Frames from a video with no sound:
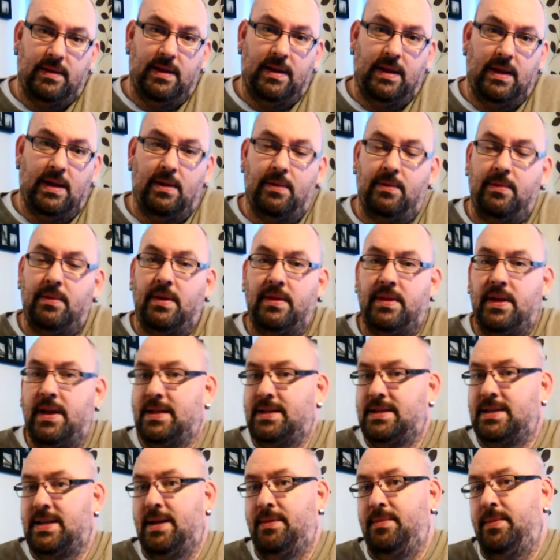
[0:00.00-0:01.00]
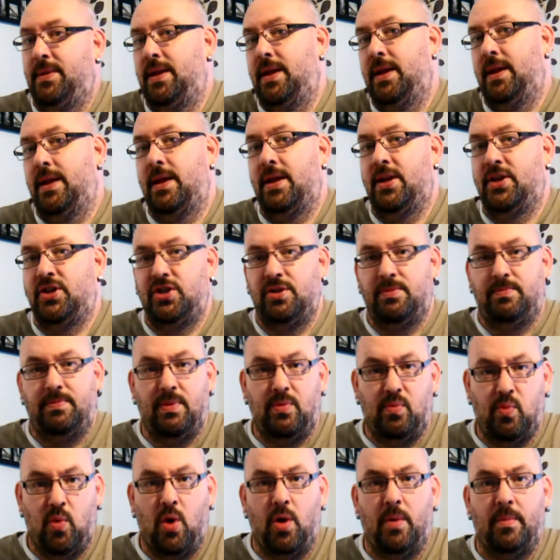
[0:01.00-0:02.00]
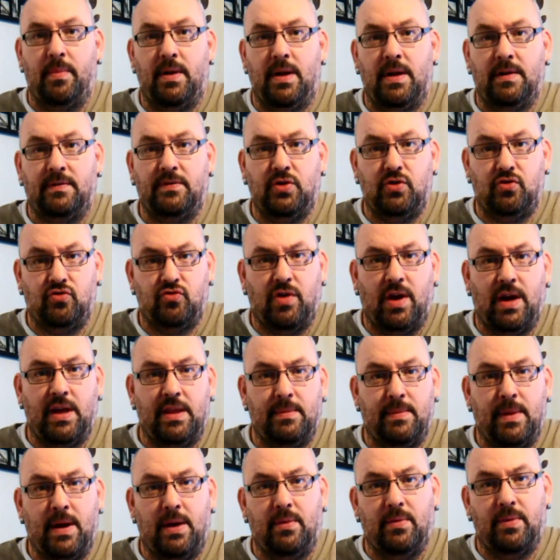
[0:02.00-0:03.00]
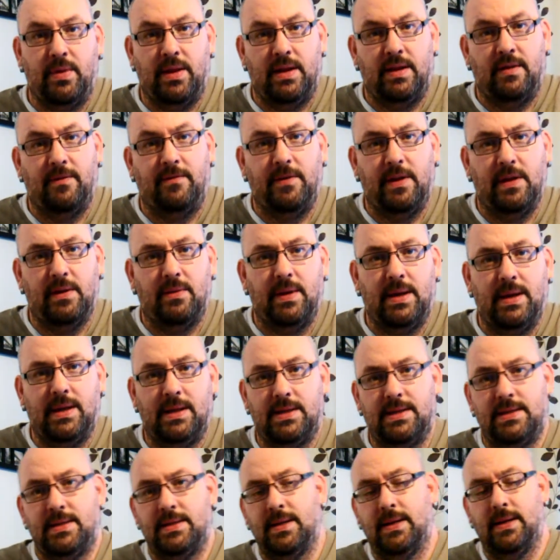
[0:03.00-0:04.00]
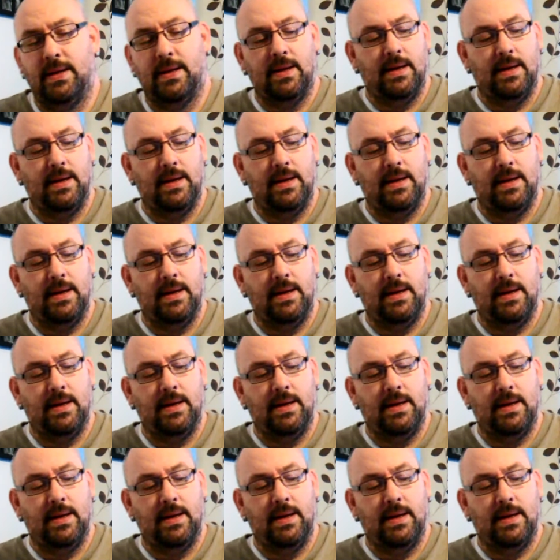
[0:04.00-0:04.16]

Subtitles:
you know, at that time of year it should be warm enough to dry them out within a few weeks,